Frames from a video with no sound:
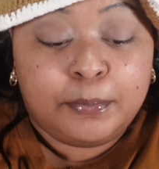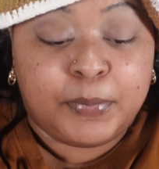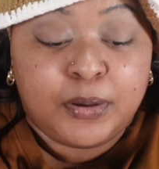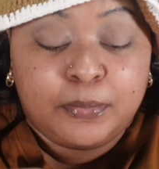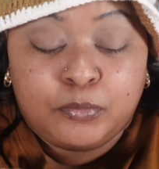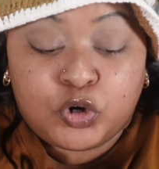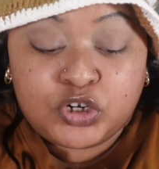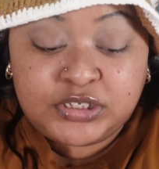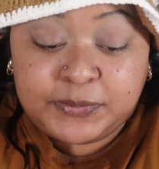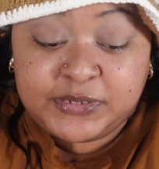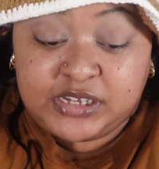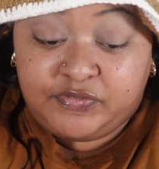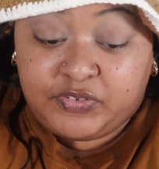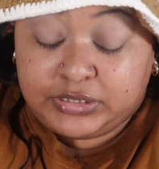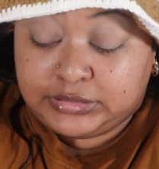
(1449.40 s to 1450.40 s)
But more
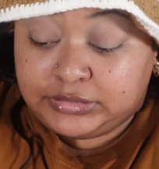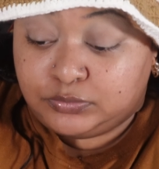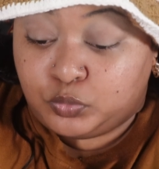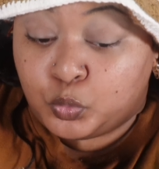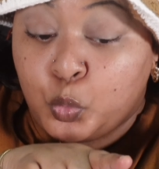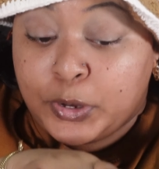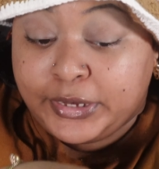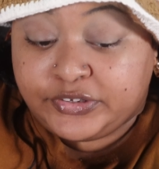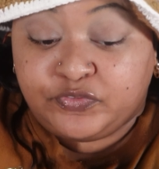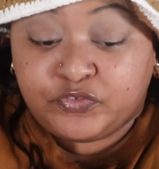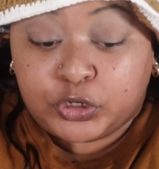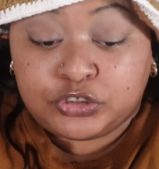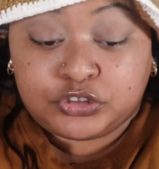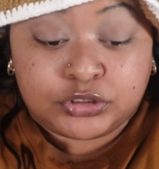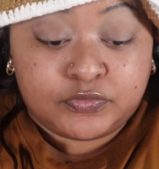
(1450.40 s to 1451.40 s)
specifically, which
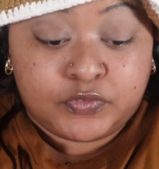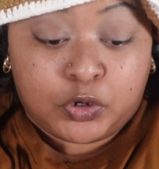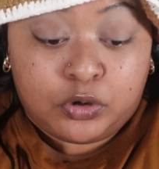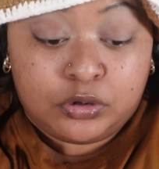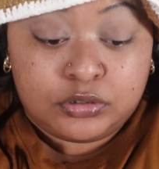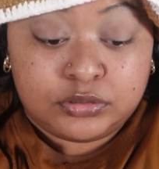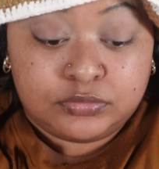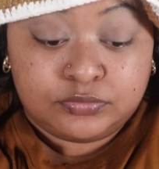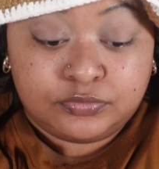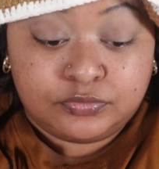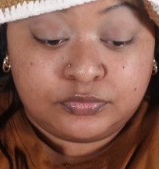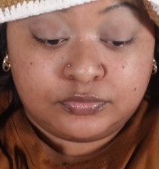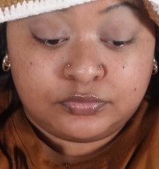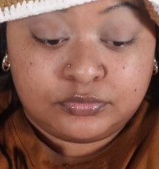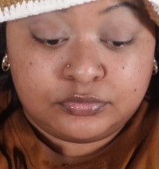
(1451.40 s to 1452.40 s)
version of Hulk?
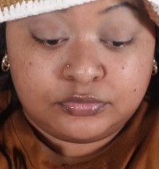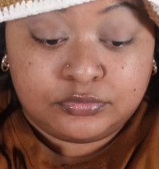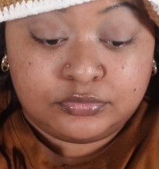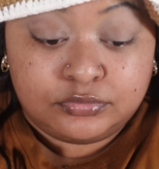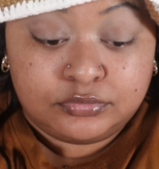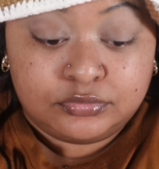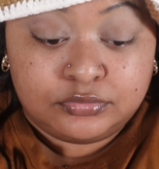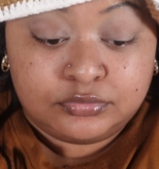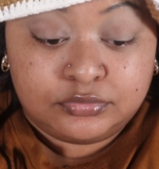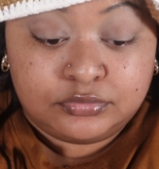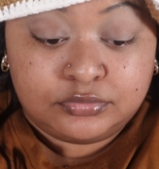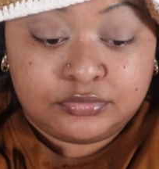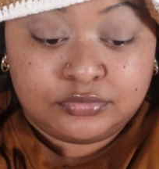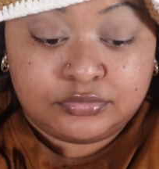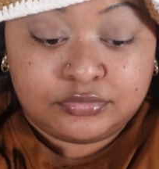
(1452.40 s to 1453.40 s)

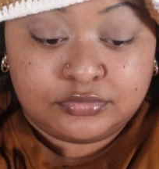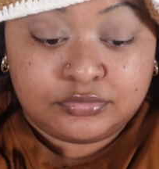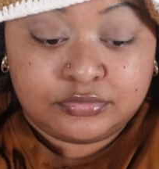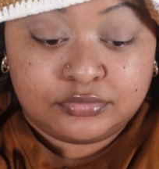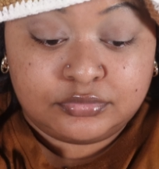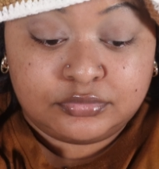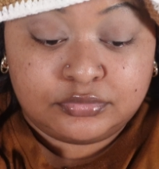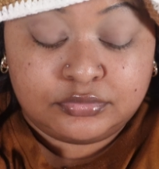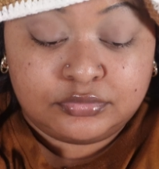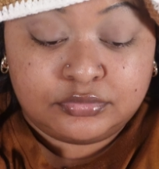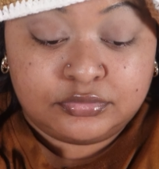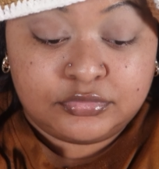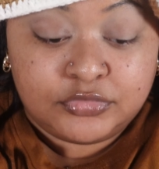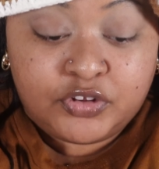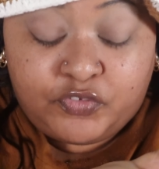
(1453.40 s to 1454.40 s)
The OG one.
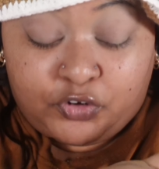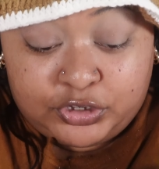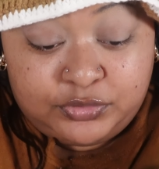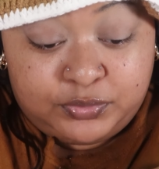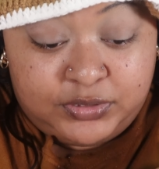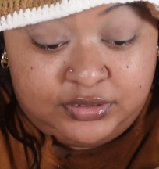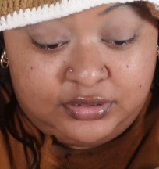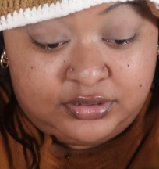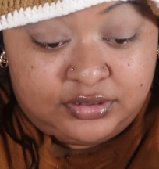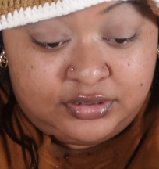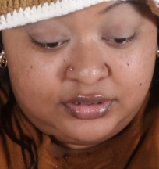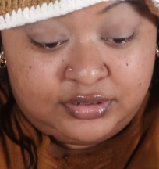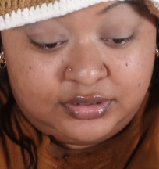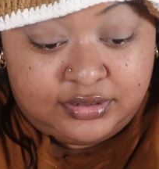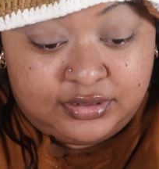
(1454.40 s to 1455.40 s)
The first one?
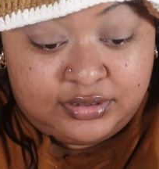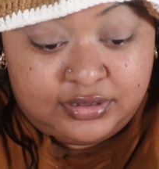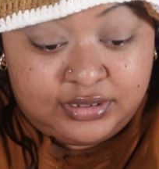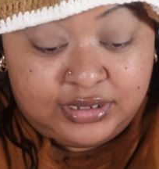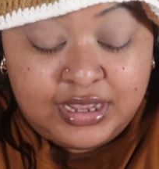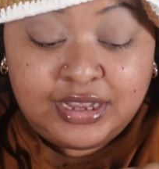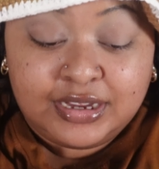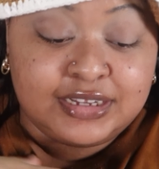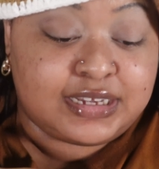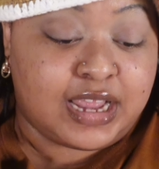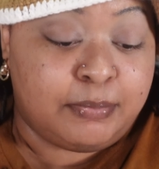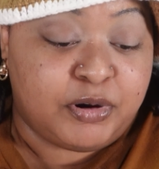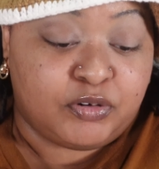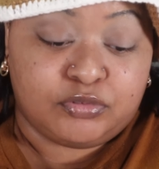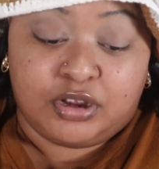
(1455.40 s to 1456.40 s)
Because
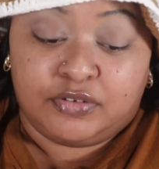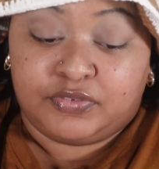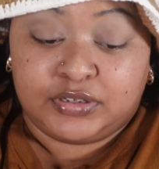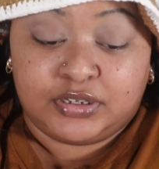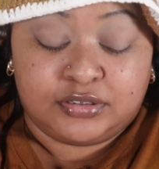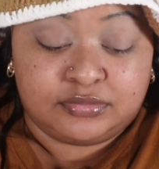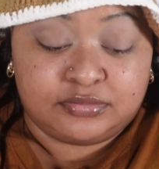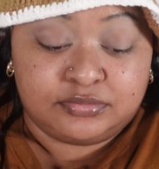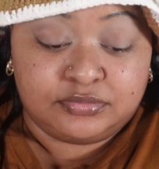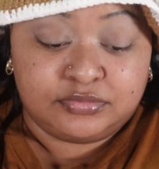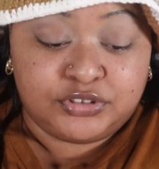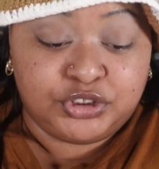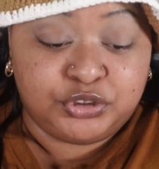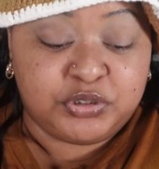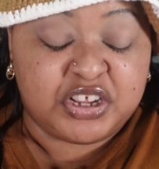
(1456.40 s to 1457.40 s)
I'm a Ruffalo.
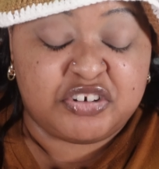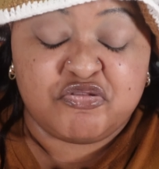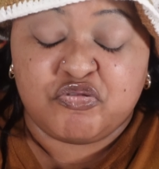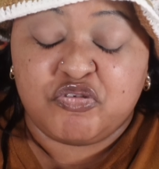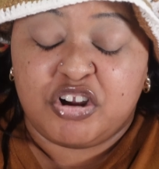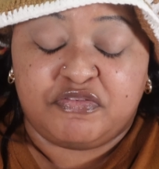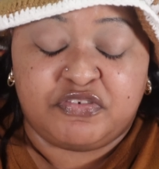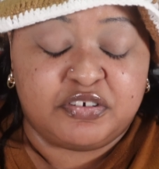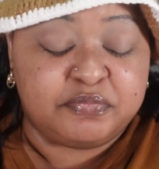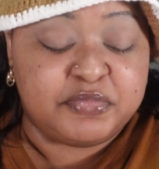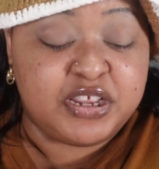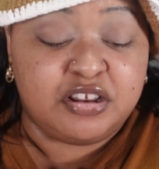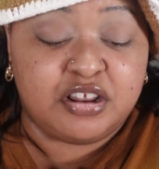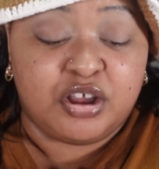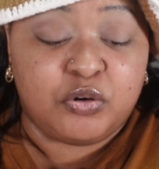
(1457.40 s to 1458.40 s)
You can ruffle
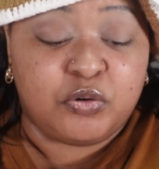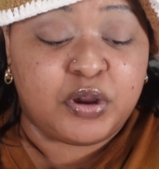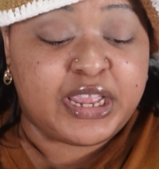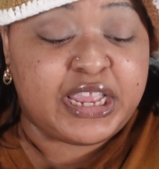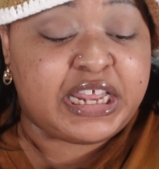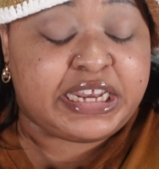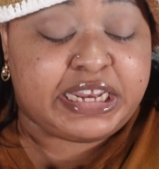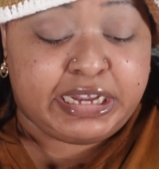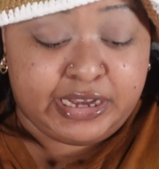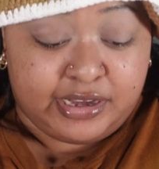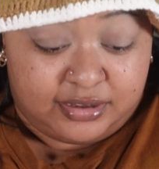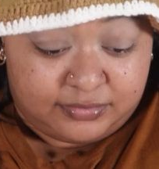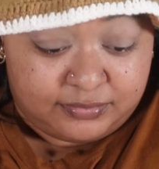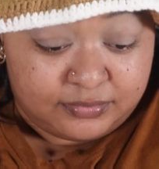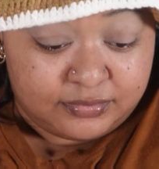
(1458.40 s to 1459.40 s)
me low any day.